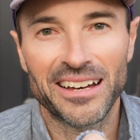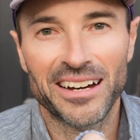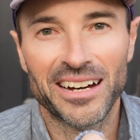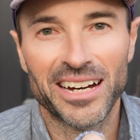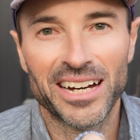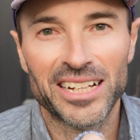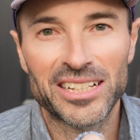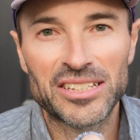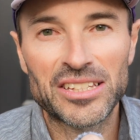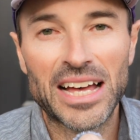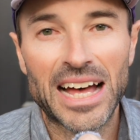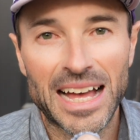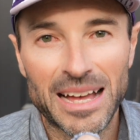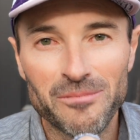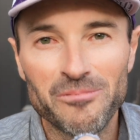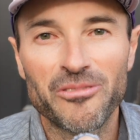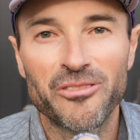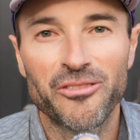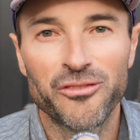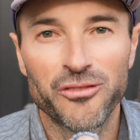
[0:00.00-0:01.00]
I
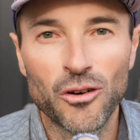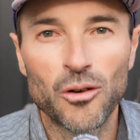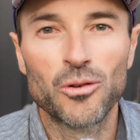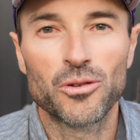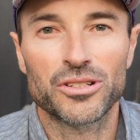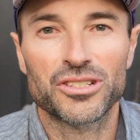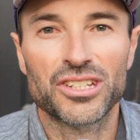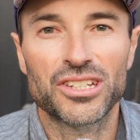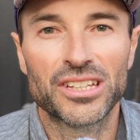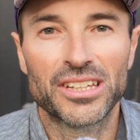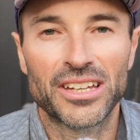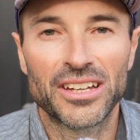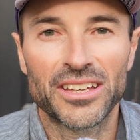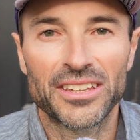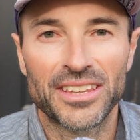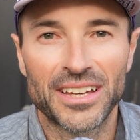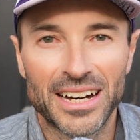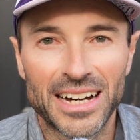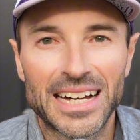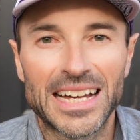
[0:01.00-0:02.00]
am
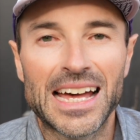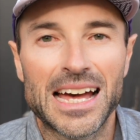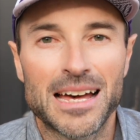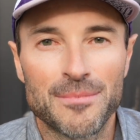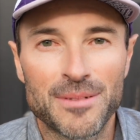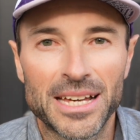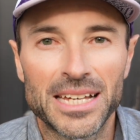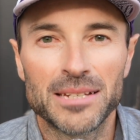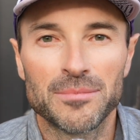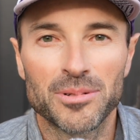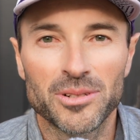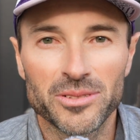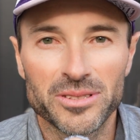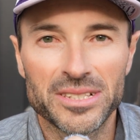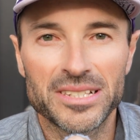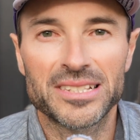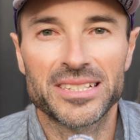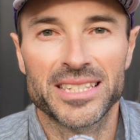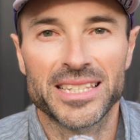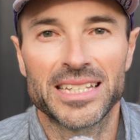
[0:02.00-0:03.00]
fortunate that I am able
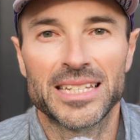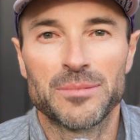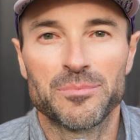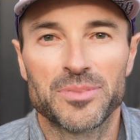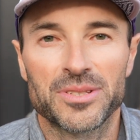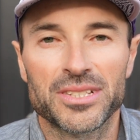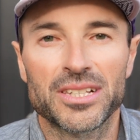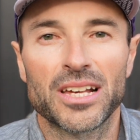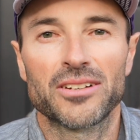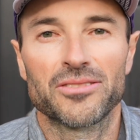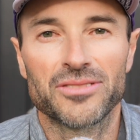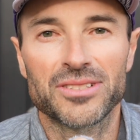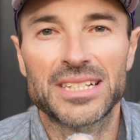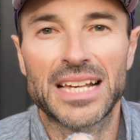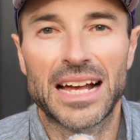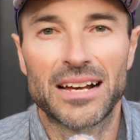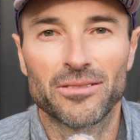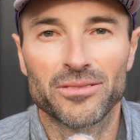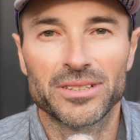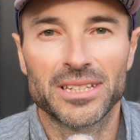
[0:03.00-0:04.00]
to sleep so
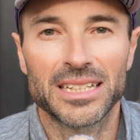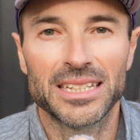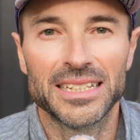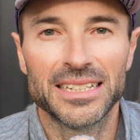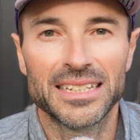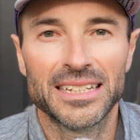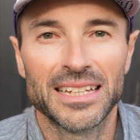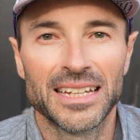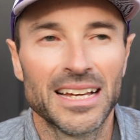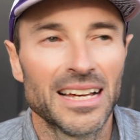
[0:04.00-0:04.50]
soundly.